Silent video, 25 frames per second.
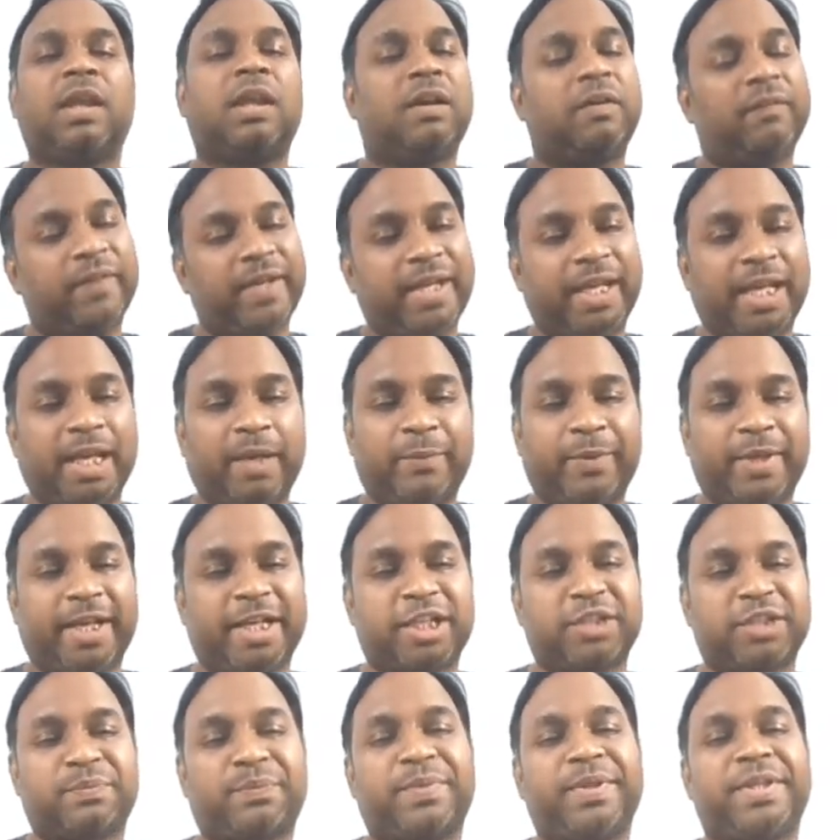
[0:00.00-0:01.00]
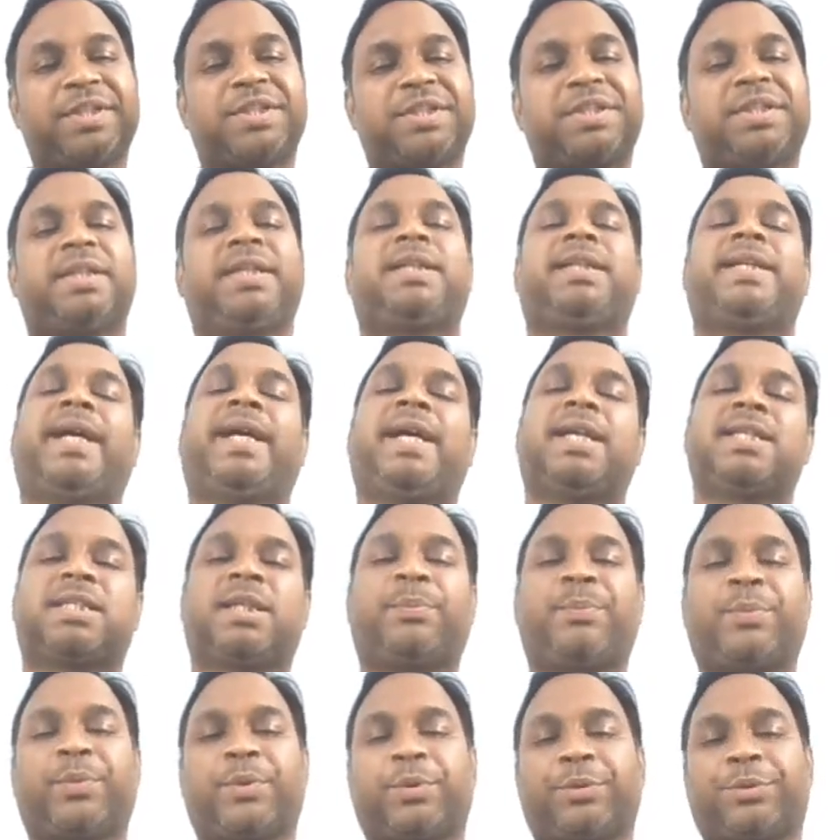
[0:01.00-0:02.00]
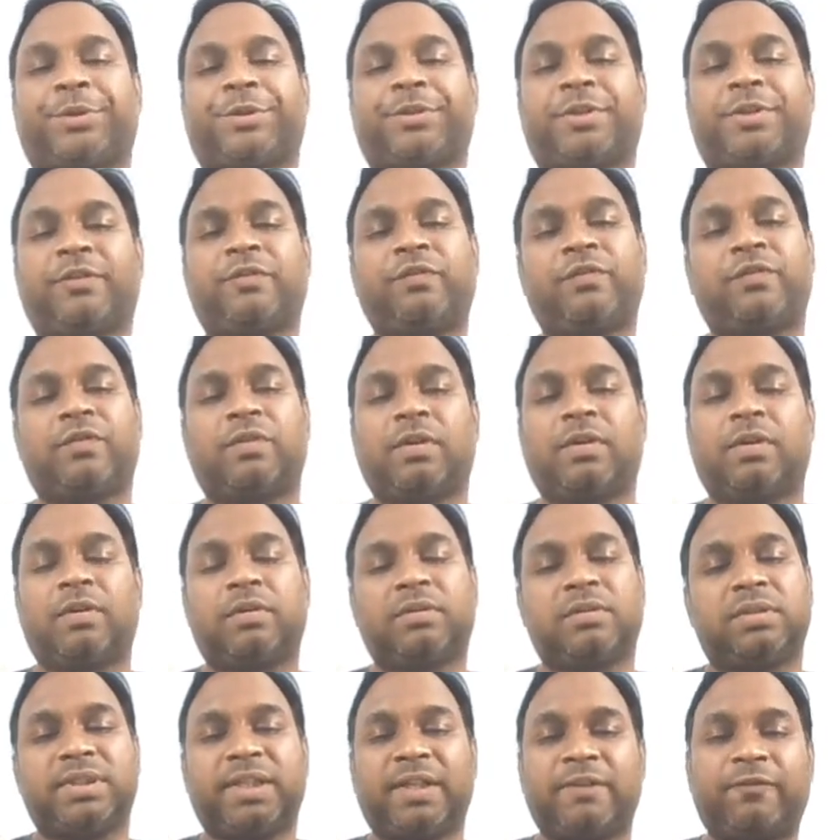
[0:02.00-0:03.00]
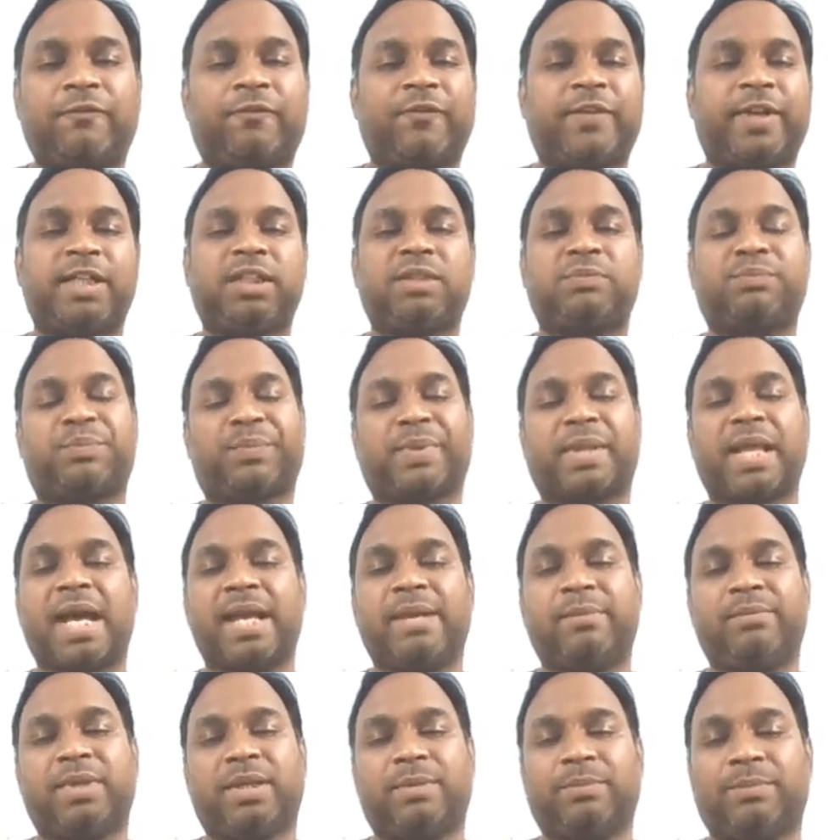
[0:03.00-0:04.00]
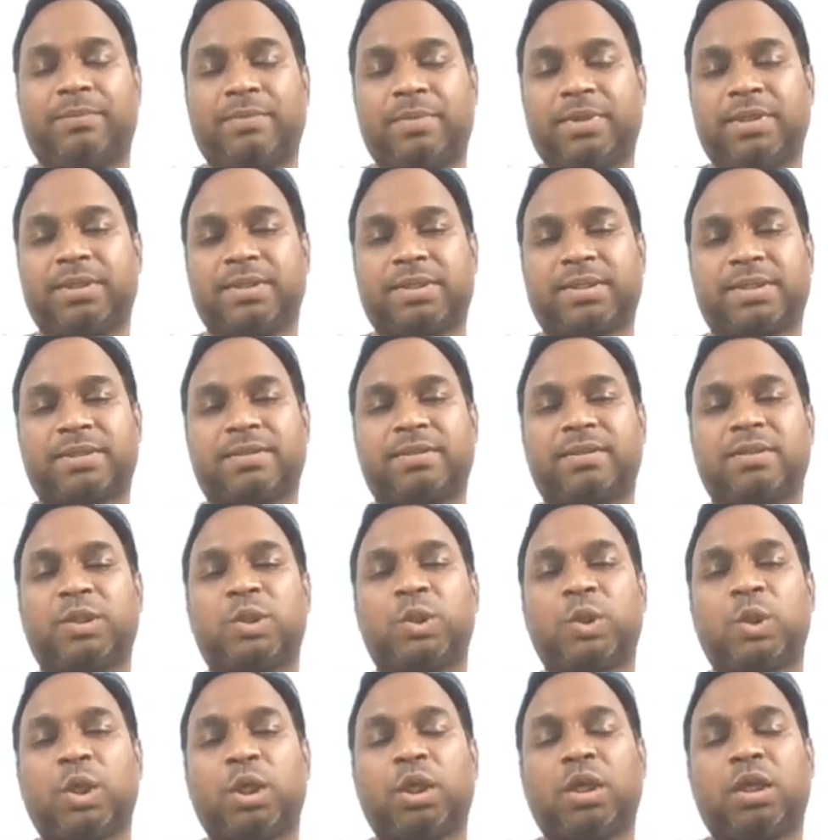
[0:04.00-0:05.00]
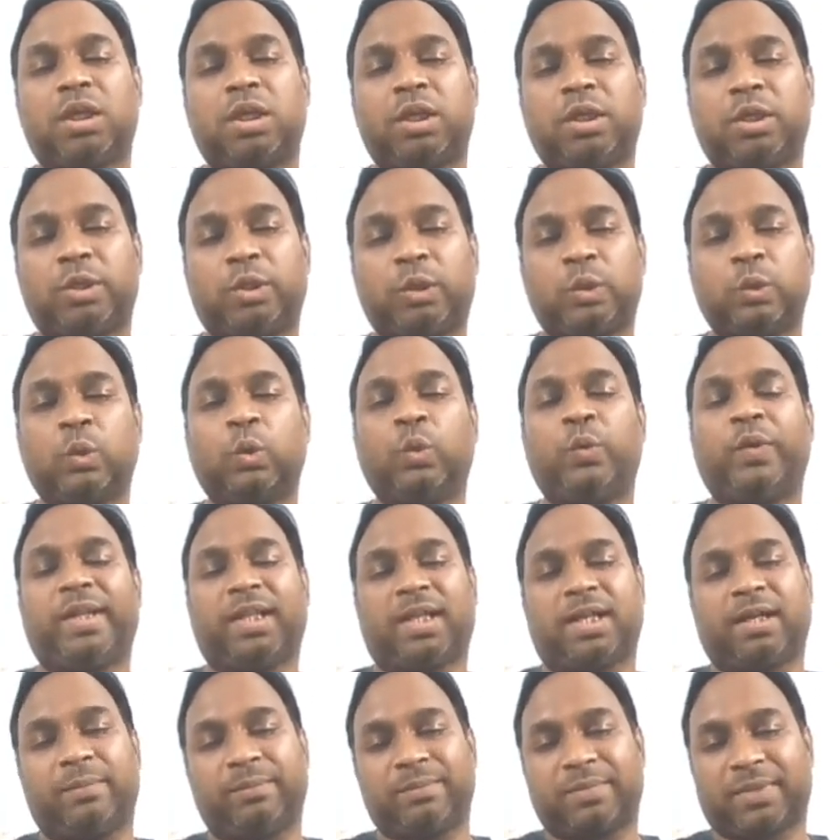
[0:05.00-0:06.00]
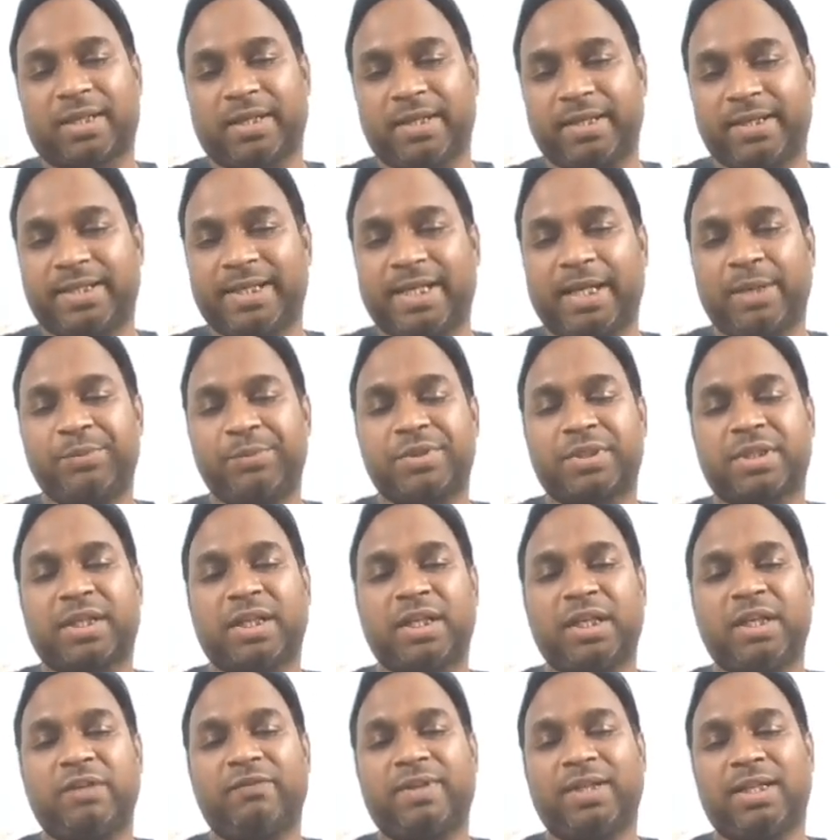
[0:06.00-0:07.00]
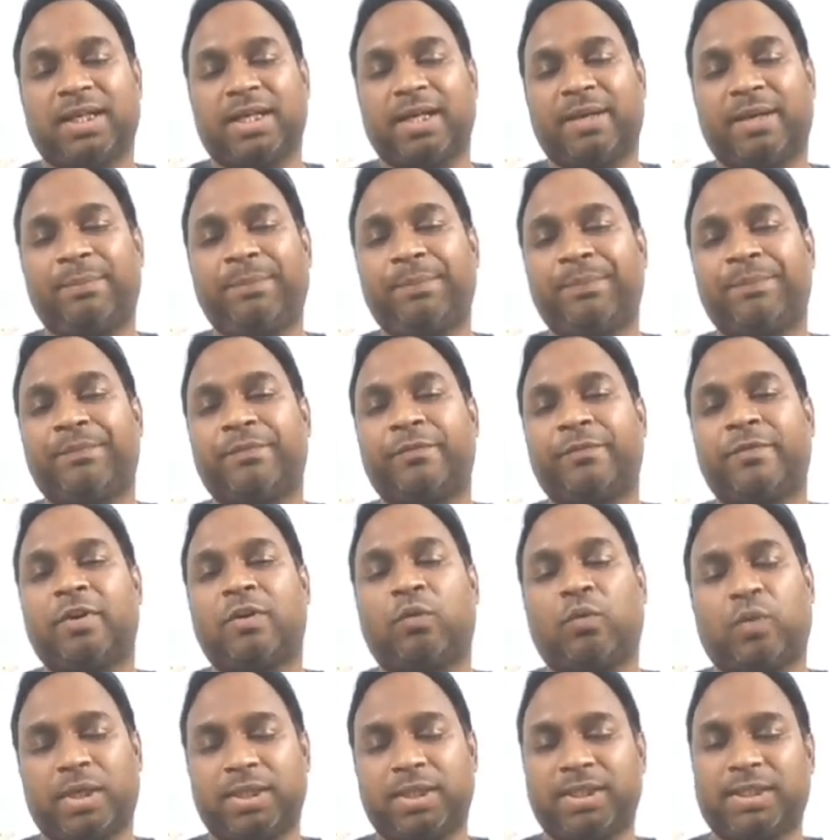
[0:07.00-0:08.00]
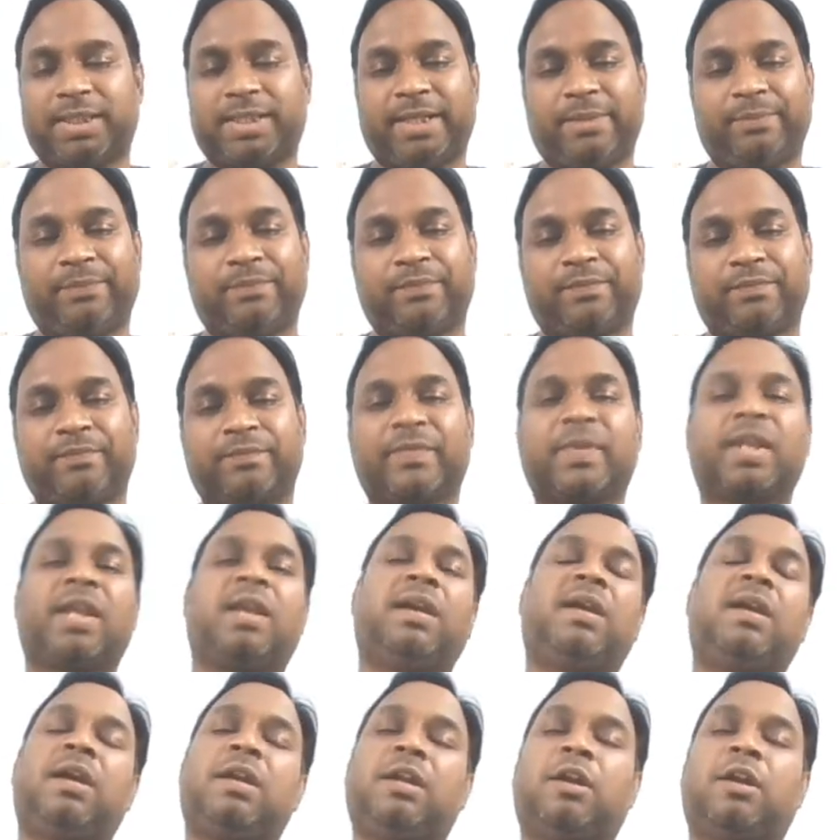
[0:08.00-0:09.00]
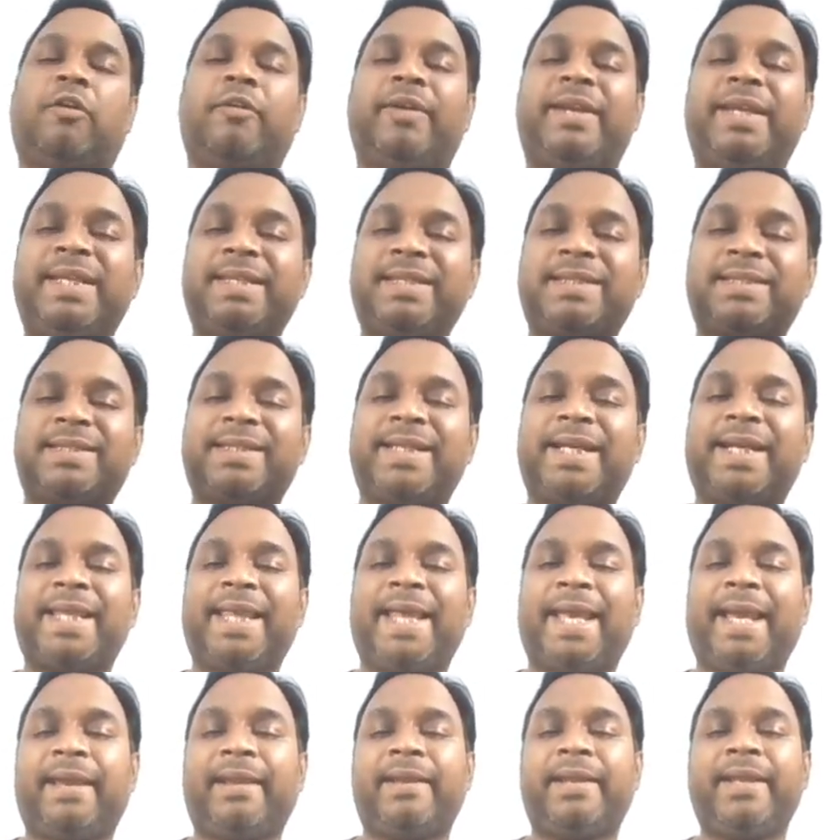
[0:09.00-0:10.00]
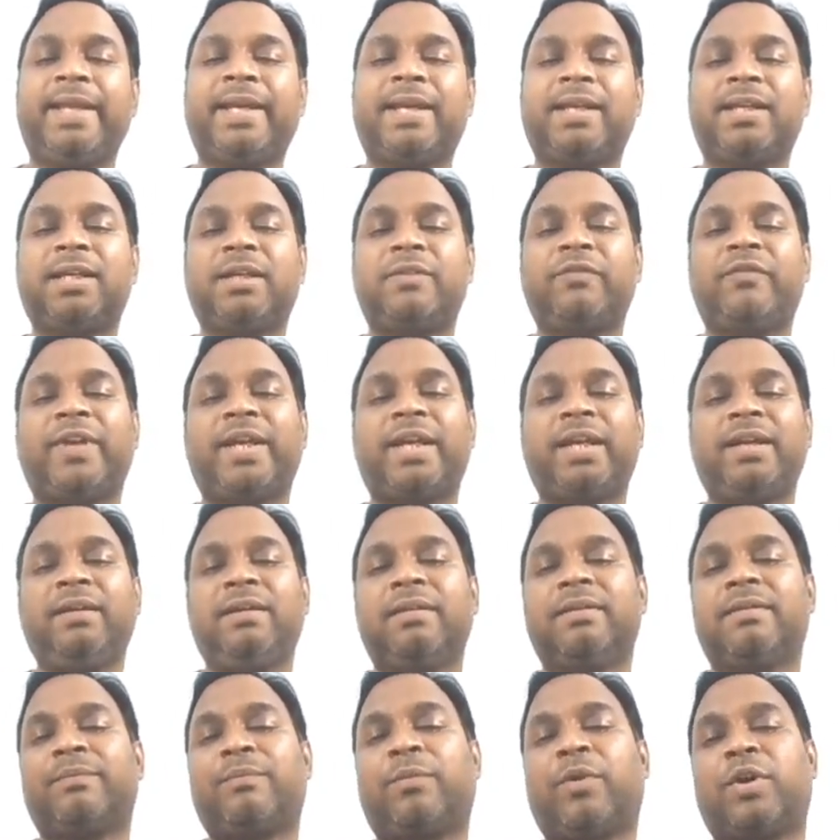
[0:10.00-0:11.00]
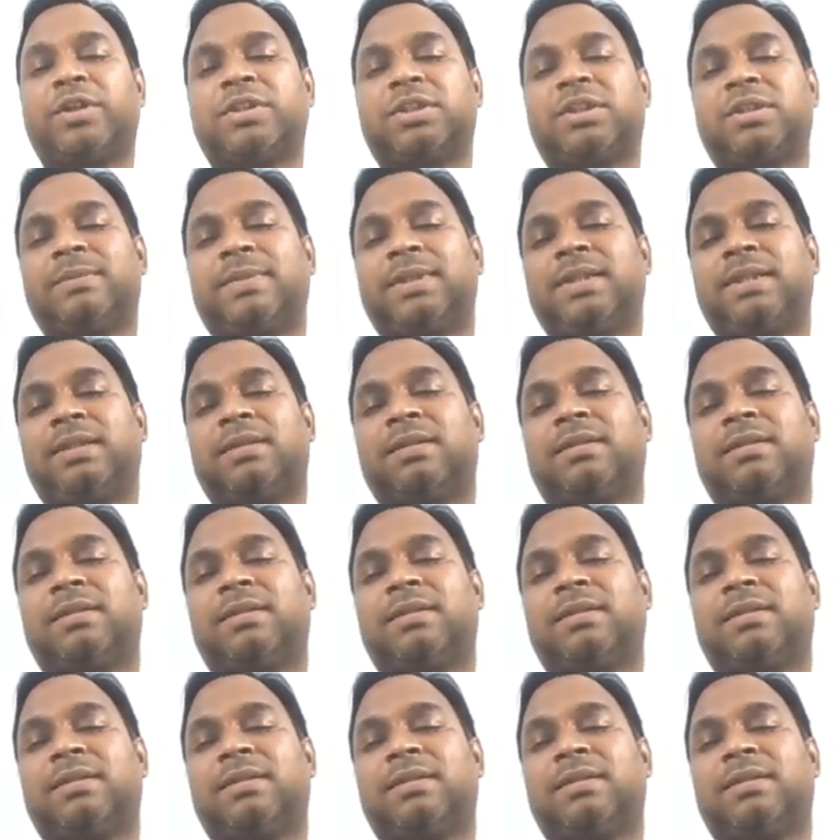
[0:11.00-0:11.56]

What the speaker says: We have expressed it as a product of different prime numbers. 2 will come 3 times, 3 will come 1 time. Now, is there any other way possible?